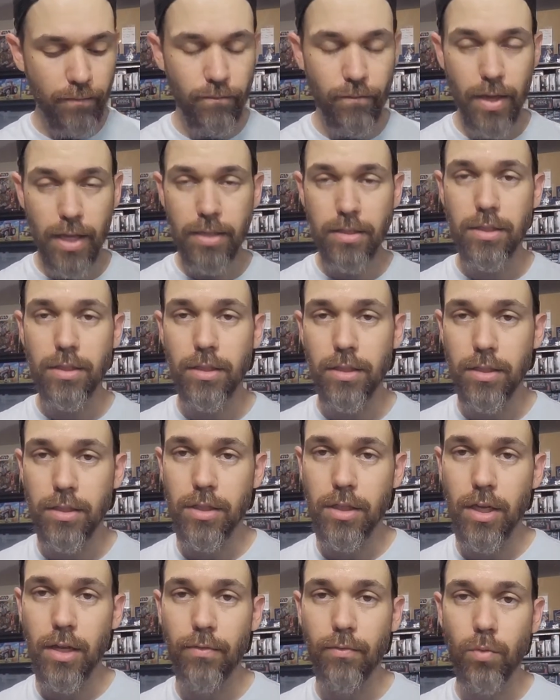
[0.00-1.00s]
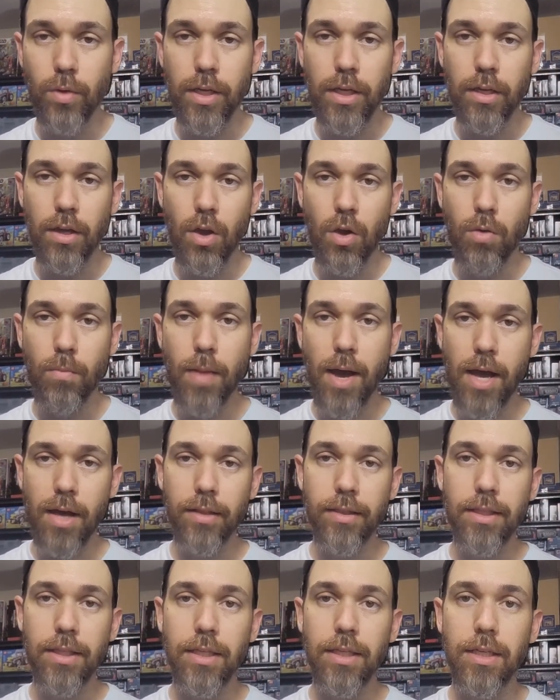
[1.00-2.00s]
vintage if we go
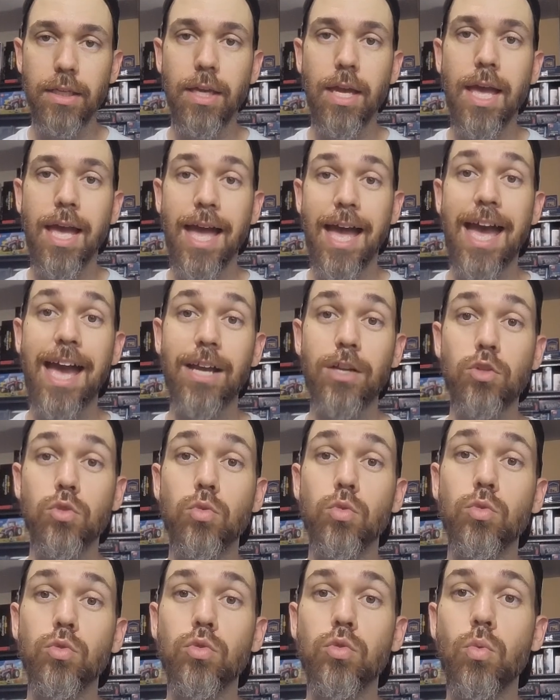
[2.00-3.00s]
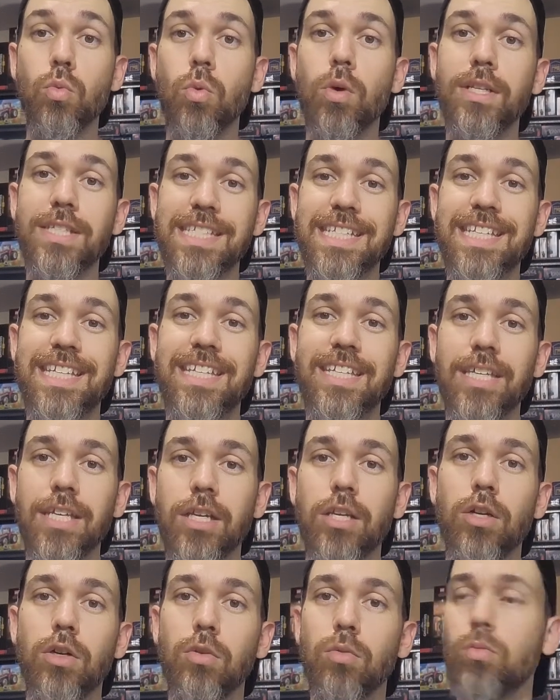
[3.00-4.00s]
by the actual
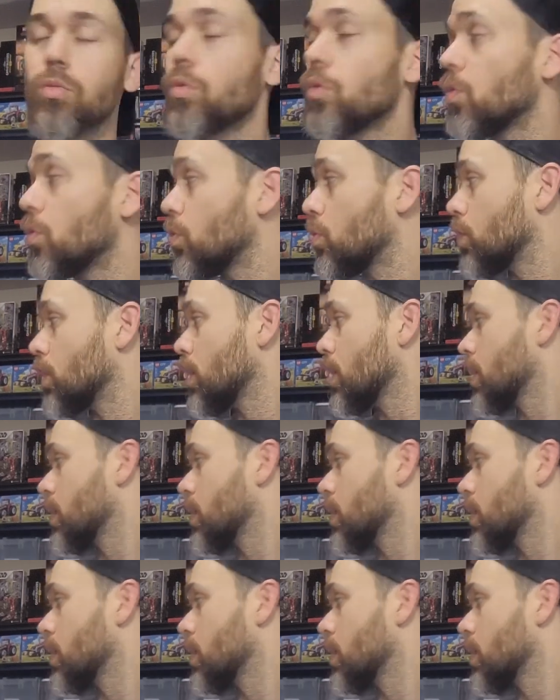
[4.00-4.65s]
20-year rule,